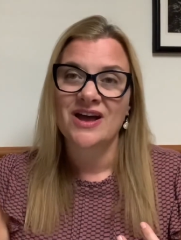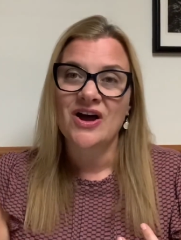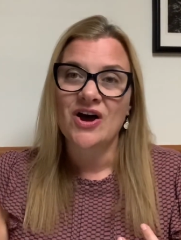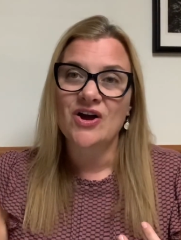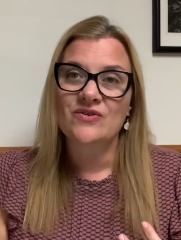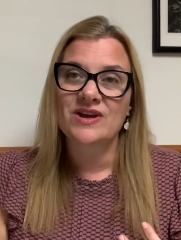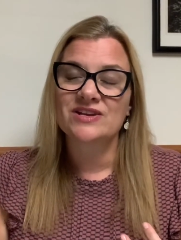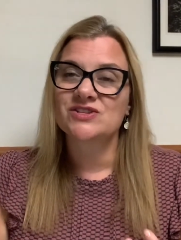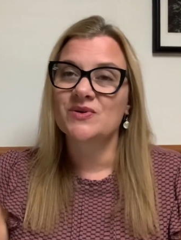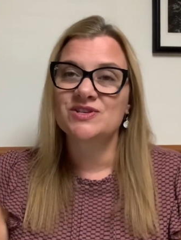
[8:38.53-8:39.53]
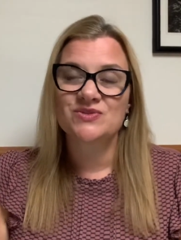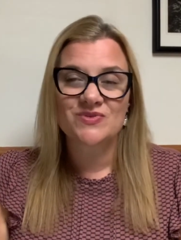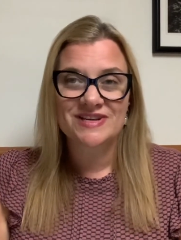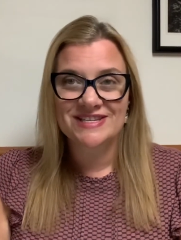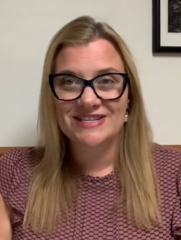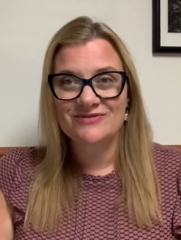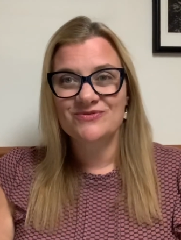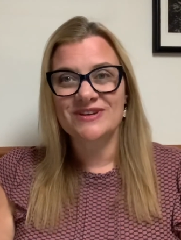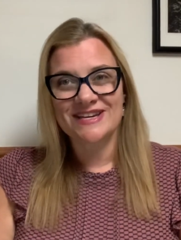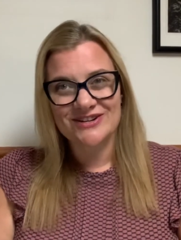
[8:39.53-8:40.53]
All right, so I just wanted to
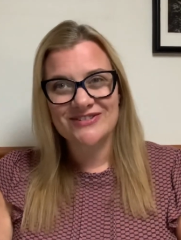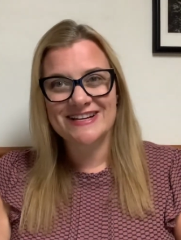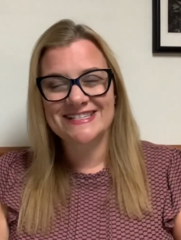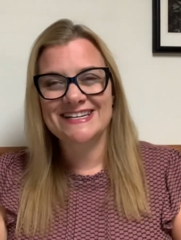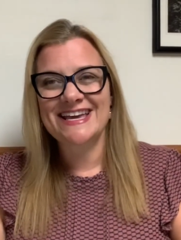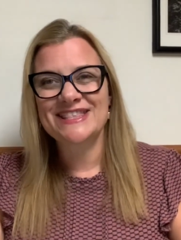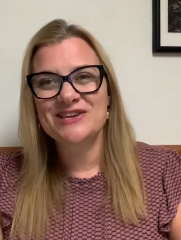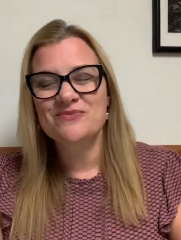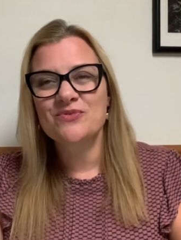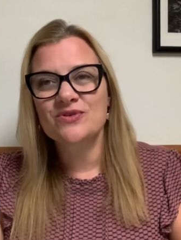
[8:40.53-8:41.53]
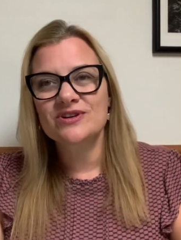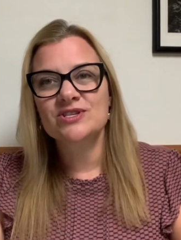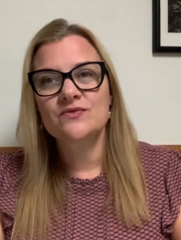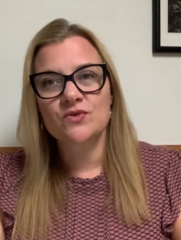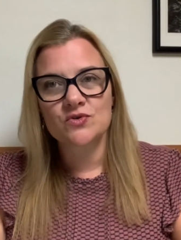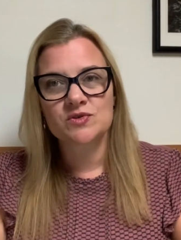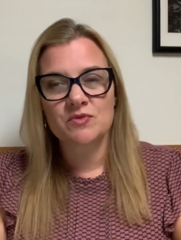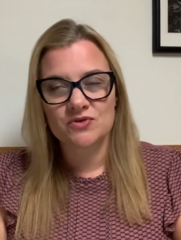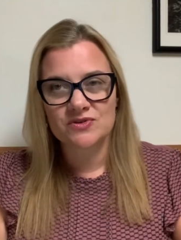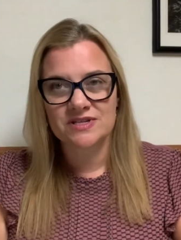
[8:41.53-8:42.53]
reiterate today the importance of gross
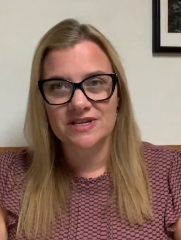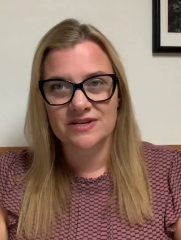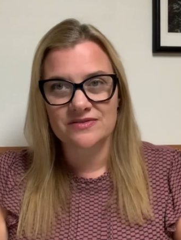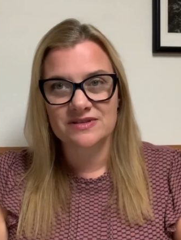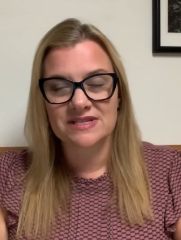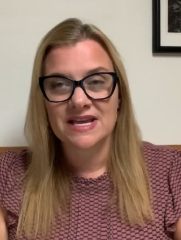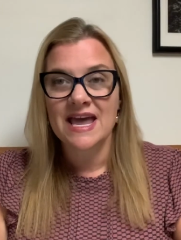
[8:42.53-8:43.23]
motor skills